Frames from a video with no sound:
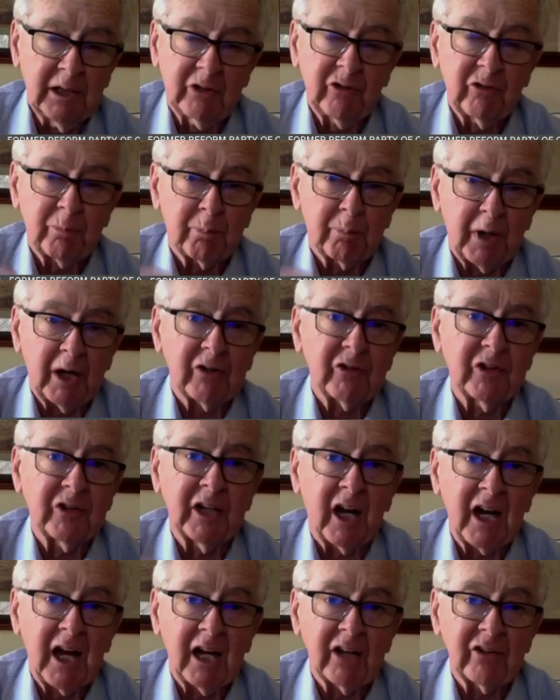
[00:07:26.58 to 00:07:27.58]
expressed in
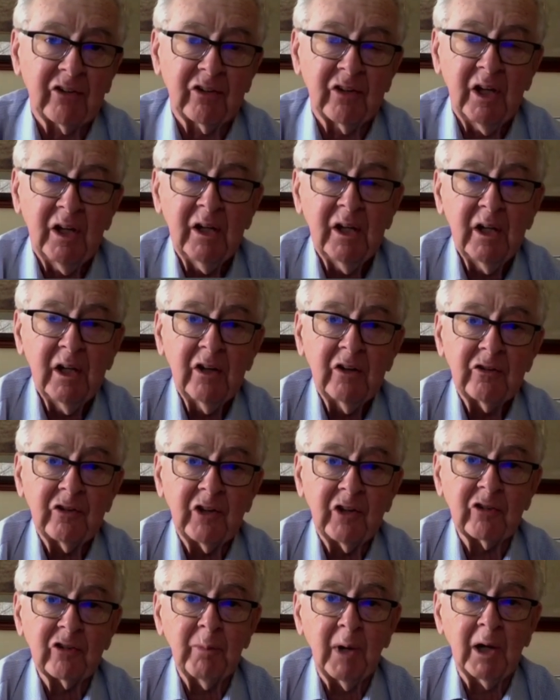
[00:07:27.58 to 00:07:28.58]
the last
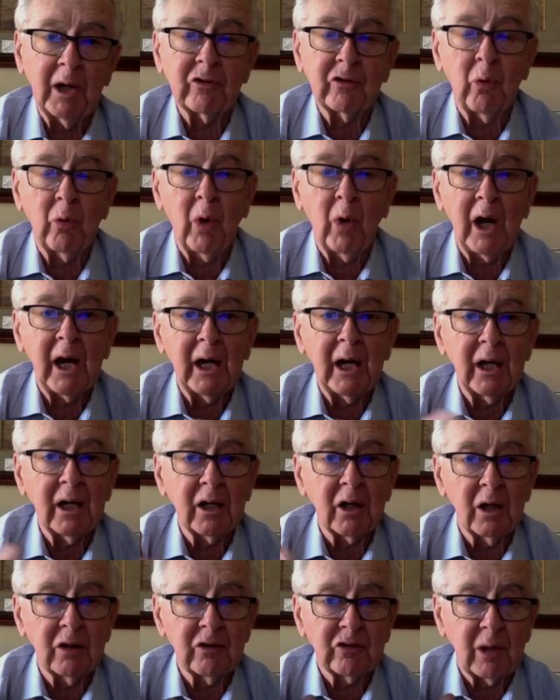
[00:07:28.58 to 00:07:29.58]
six months of
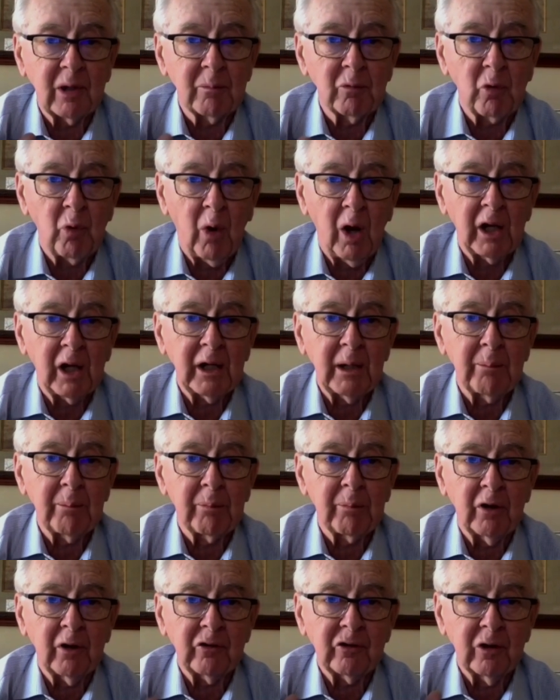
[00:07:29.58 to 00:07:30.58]
why some quality
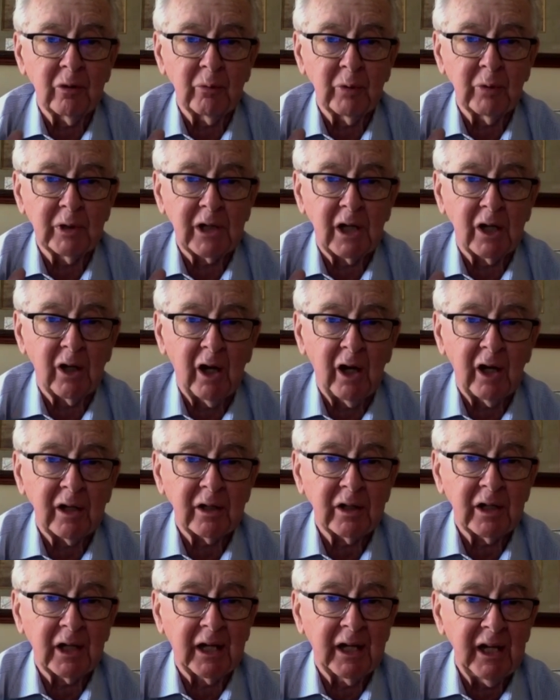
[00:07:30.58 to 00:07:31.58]
person with a lot
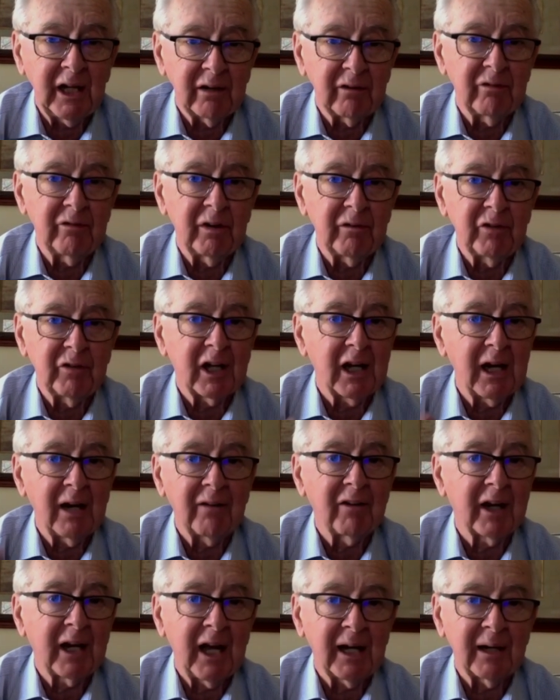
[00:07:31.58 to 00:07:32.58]
to give, if you could
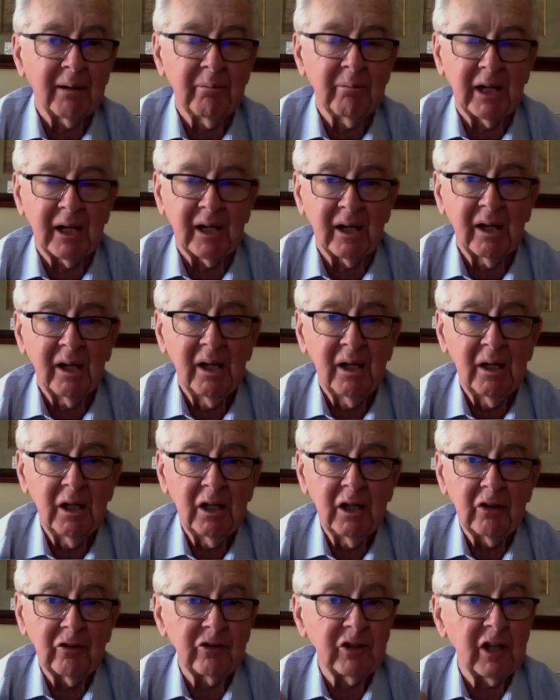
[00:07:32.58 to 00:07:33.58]
ever get them there,
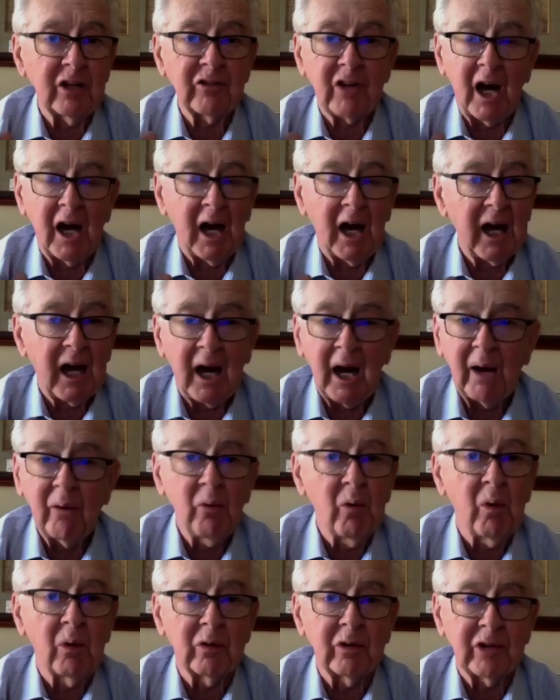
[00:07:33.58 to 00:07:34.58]
says, I, I
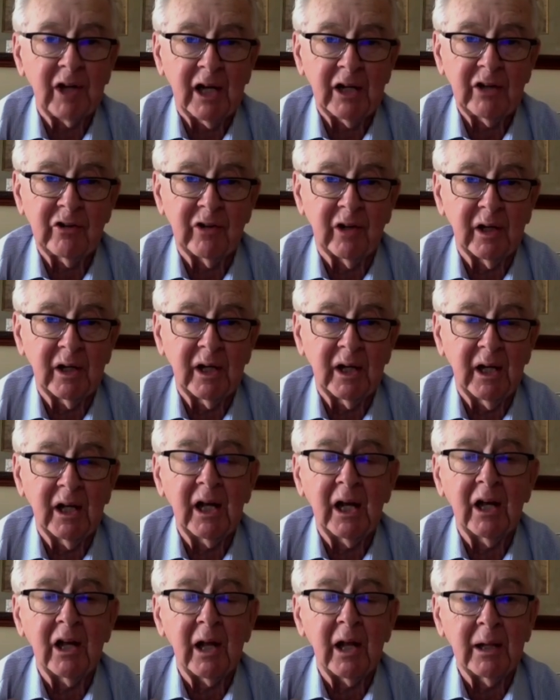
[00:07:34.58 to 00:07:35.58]
won't touch
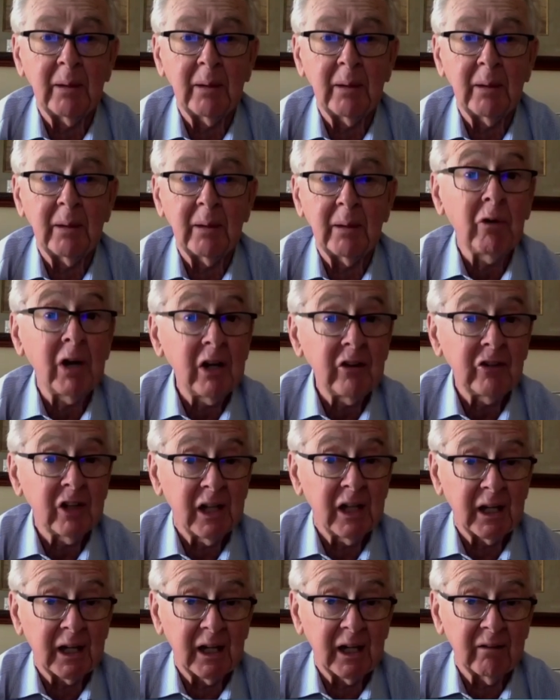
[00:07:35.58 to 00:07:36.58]
it. And the main reason
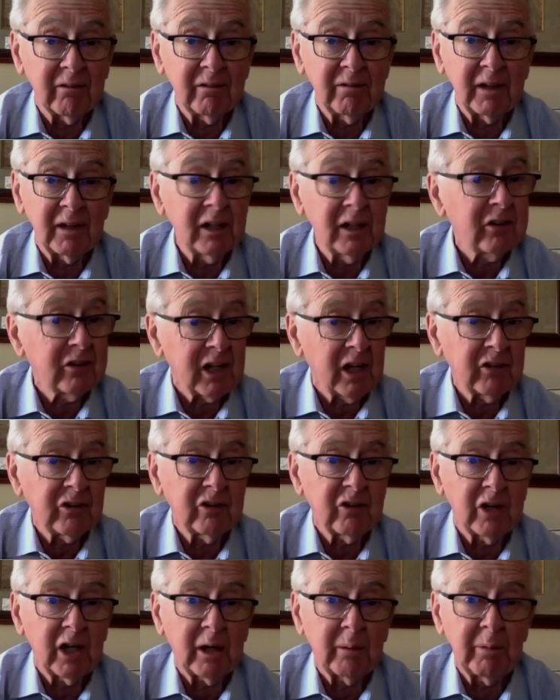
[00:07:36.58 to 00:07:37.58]
they give, and this
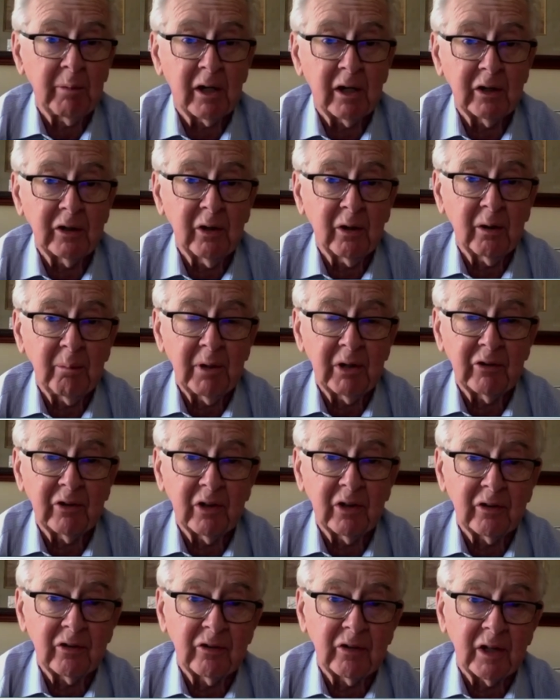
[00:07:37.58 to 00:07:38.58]
touches a little bit on your
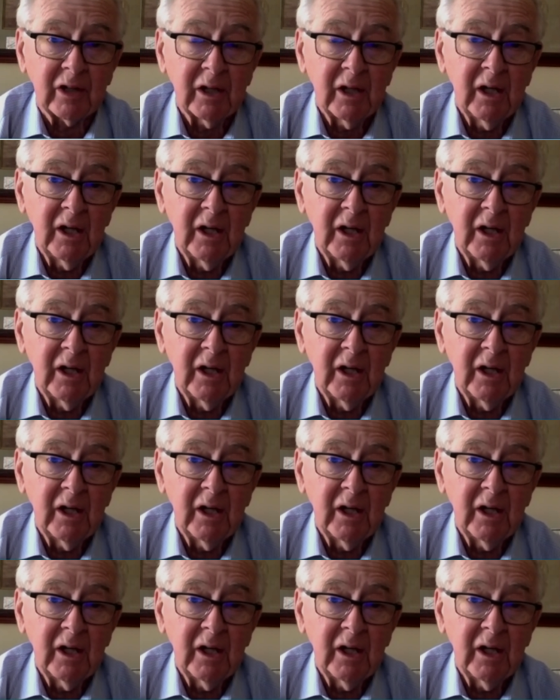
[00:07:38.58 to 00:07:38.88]
business, uh,